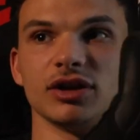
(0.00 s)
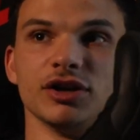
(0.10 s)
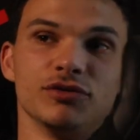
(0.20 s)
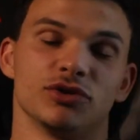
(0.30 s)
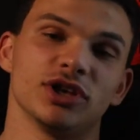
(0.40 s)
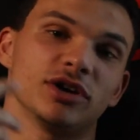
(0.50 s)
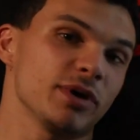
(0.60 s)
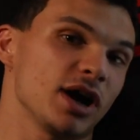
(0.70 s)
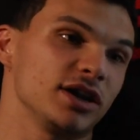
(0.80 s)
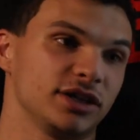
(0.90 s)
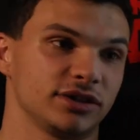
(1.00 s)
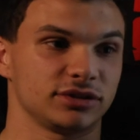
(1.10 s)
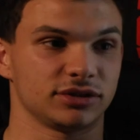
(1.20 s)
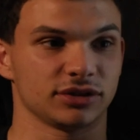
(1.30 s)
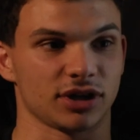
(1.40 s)
If you think about it,
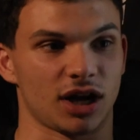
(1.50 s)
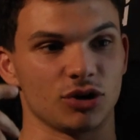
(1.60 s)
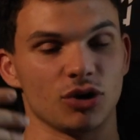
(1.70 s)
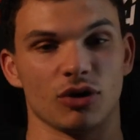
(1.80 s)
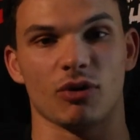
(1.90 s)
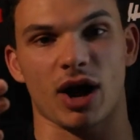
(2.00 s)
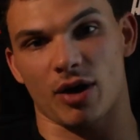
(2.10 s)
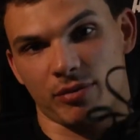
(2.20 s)
I don't know how